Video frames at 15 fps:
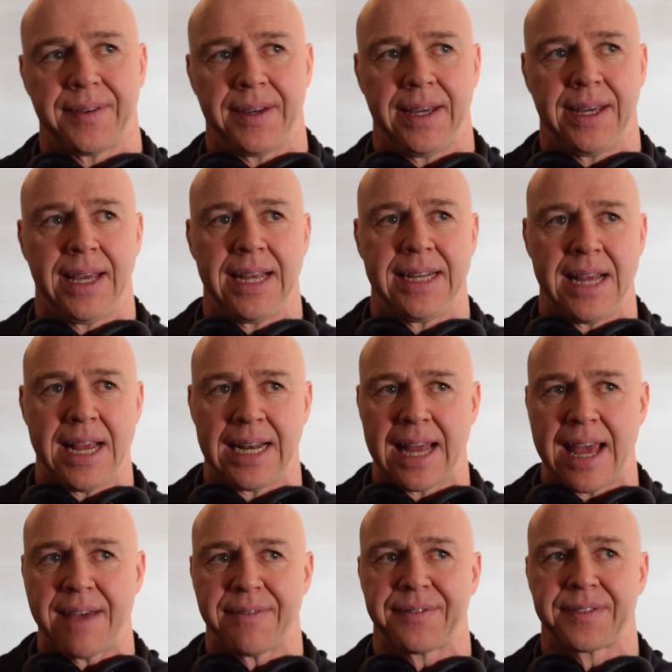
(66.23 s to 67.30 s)
He
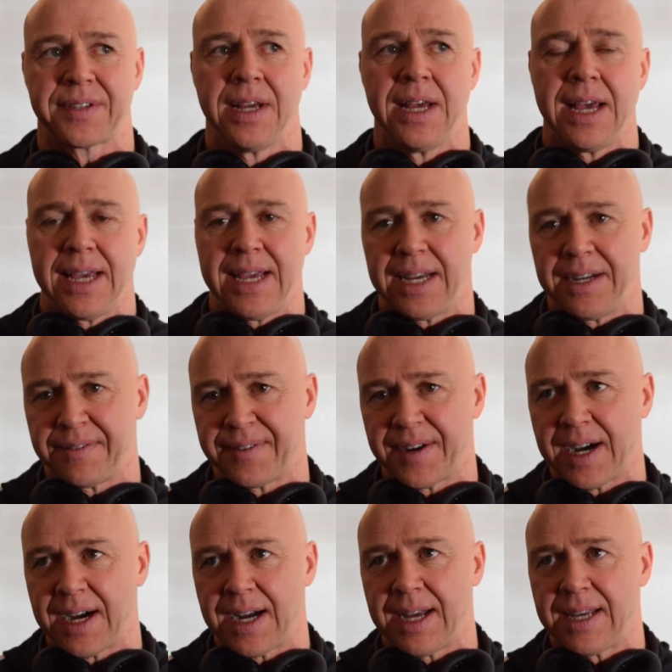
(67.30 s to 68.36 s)
left. He had a
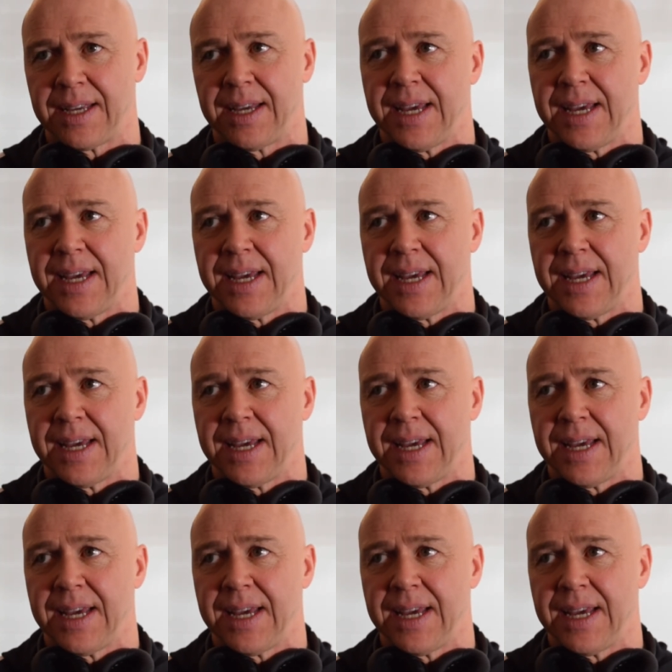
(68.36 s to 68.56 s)
fight.